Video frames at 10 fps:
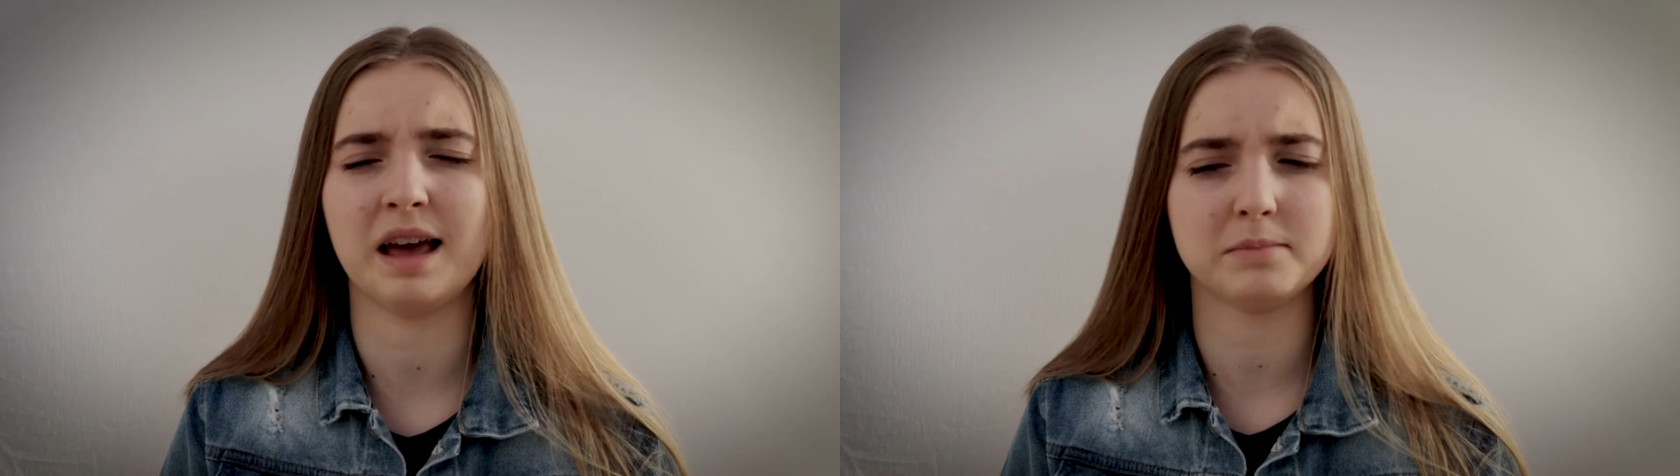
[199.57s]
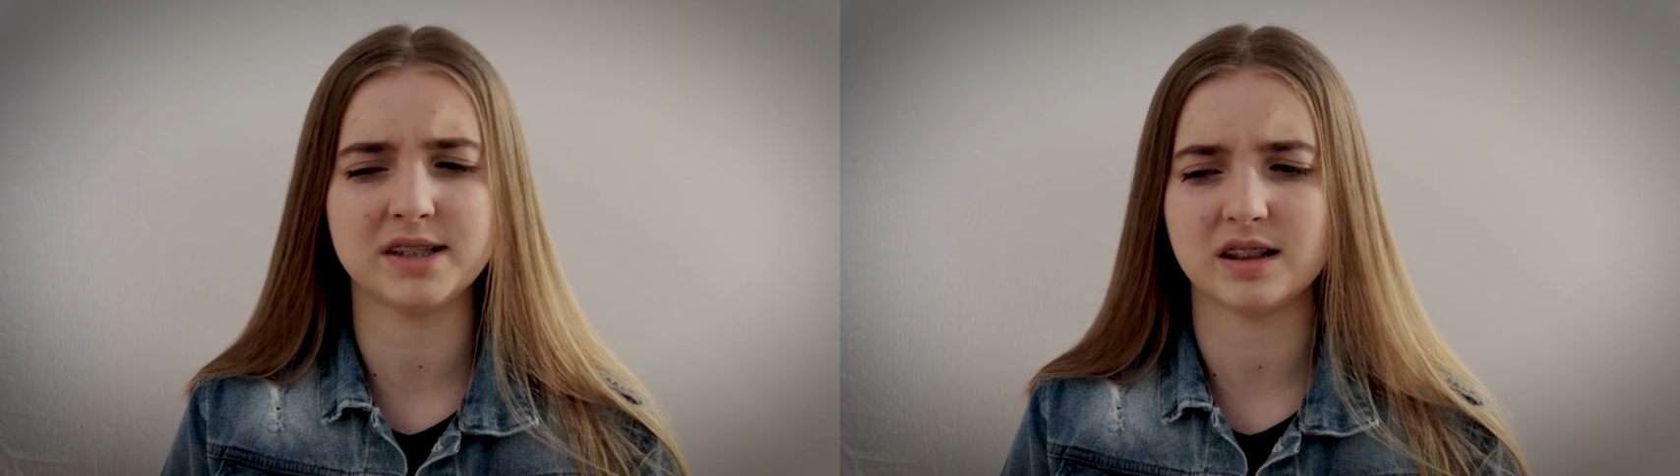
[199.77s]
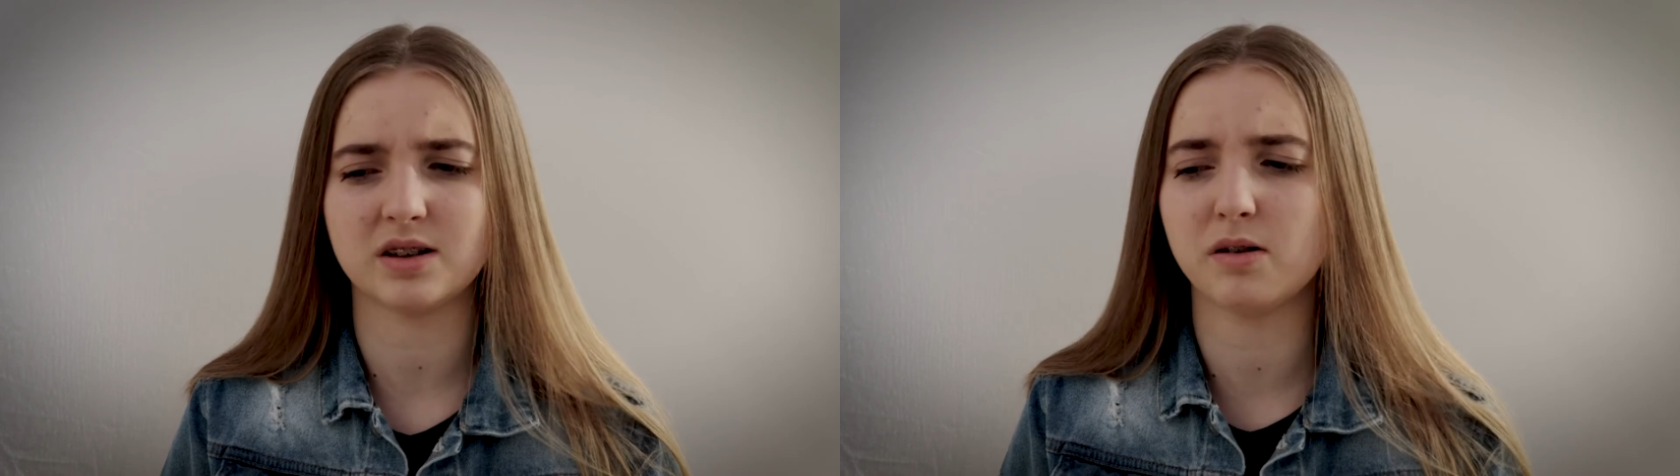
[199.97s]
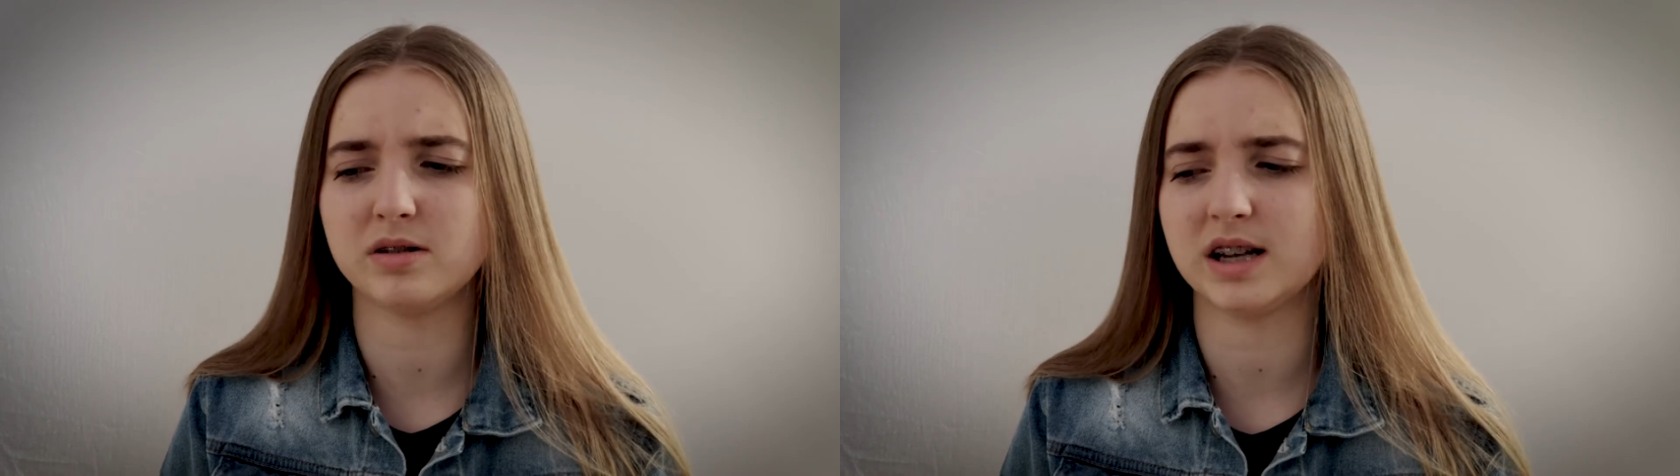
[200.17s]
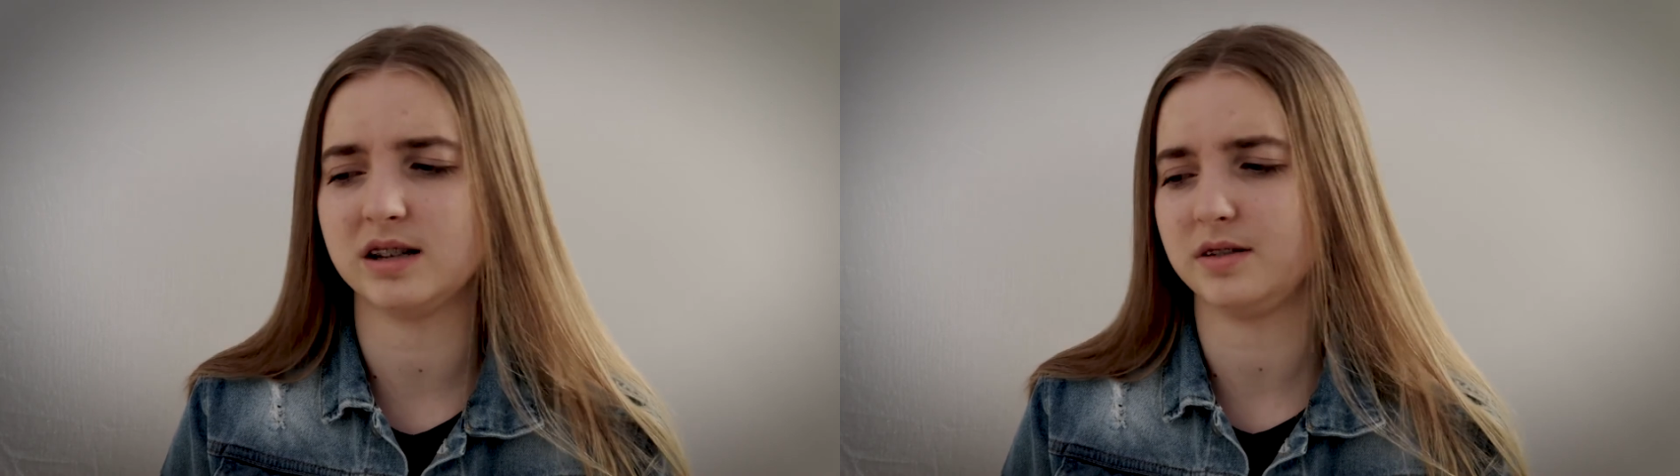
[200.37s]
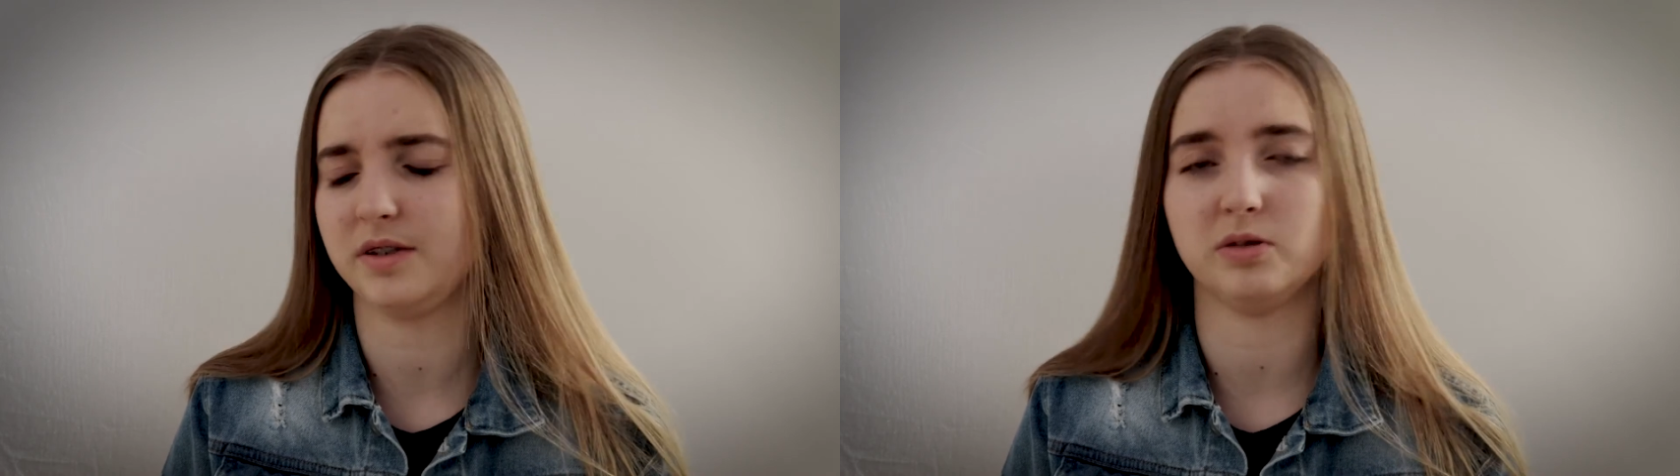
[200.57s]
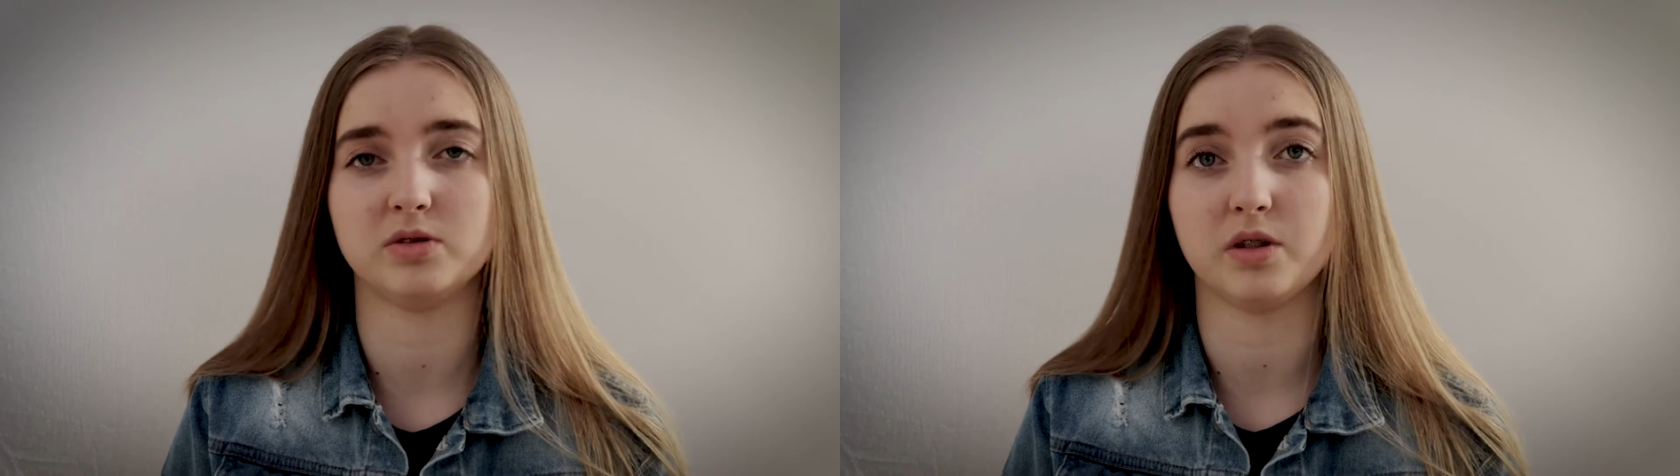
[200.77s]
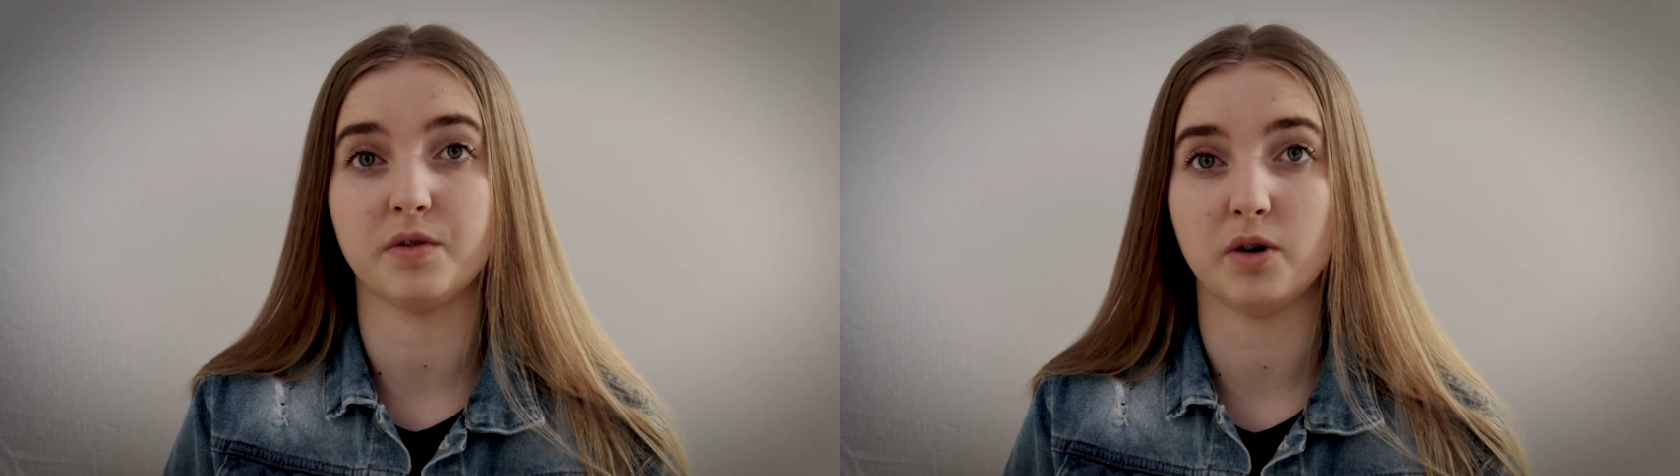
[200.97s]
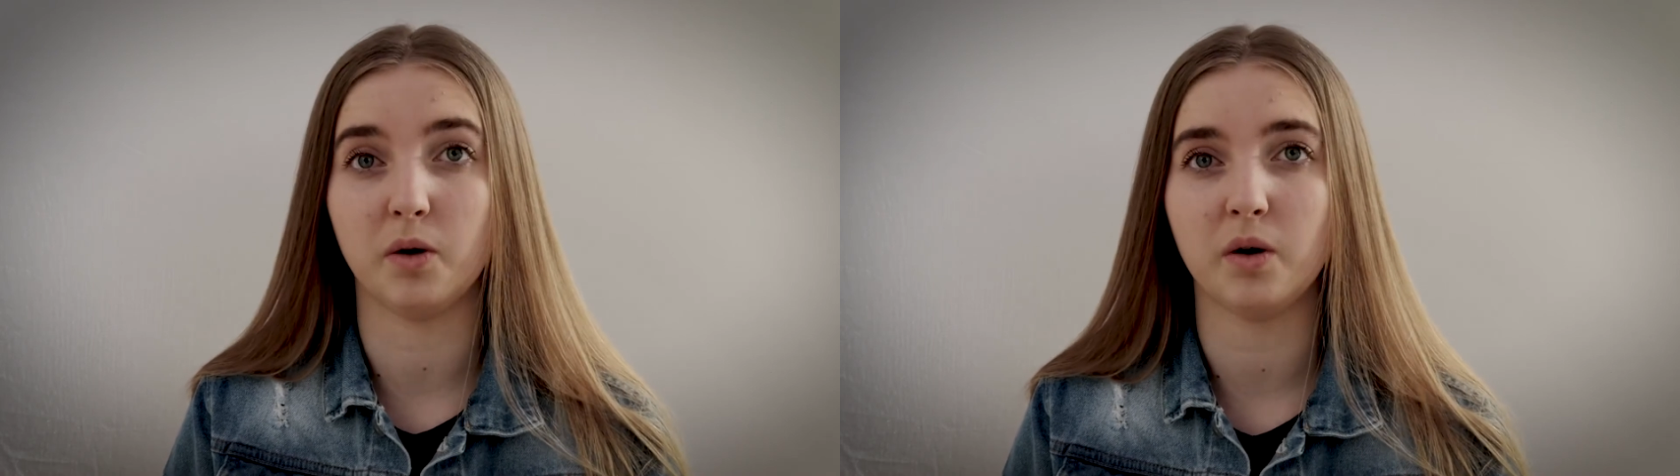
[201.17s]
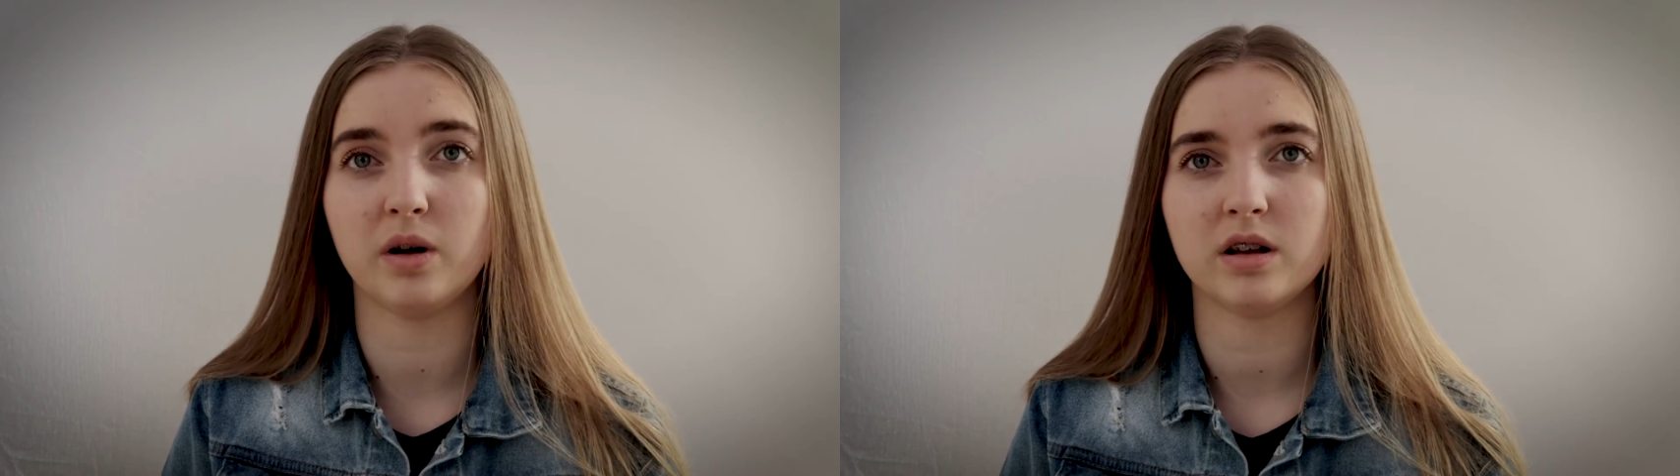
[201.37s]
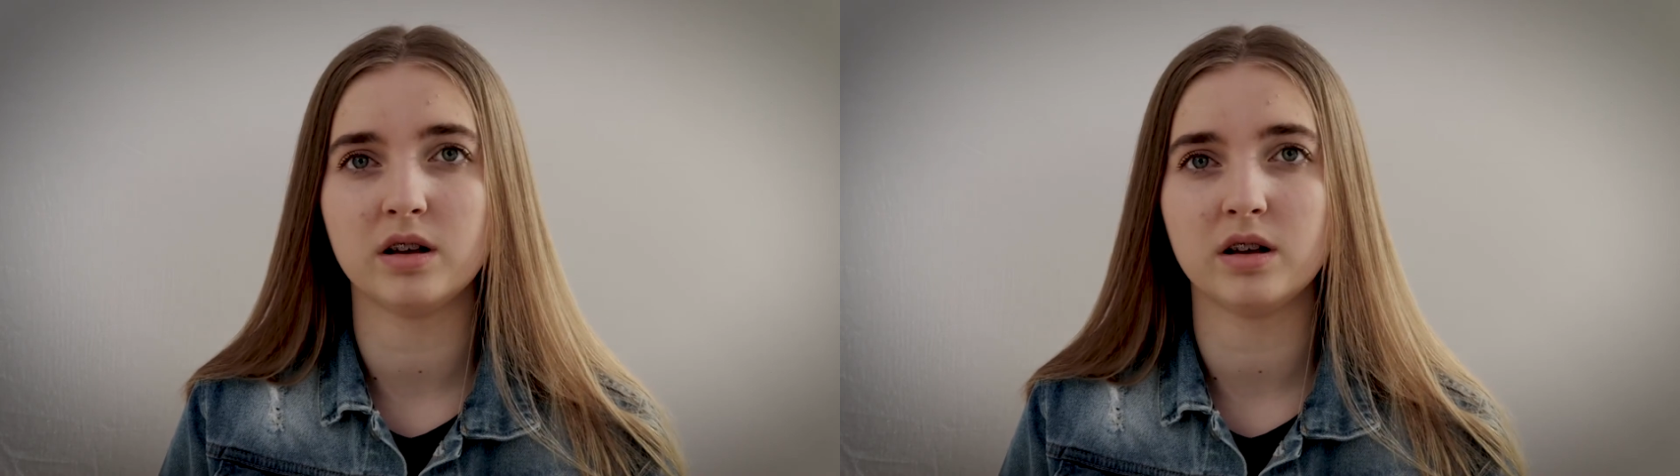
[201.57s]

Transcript: emptied the contents of it onto the floor.